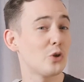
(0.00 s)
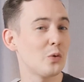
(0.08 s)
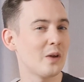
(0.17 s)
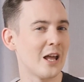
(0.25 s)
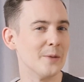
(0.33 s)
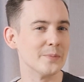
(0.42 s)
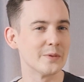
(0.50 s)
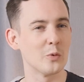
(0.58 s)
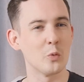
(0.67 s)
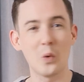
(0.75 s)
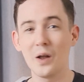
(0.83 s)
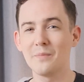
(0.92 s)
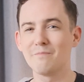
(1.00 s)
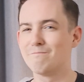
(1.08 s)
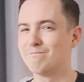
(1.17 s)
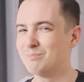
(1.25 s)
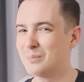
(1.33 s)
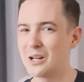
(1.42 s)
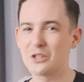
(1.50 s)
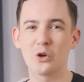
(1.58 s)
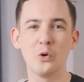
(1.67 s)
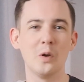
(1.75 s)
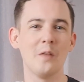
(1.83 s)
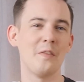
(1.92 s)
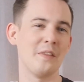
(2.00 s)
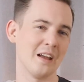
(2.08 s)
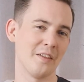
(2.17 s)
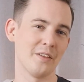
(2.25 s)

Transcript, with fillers: two names, one much cooler than the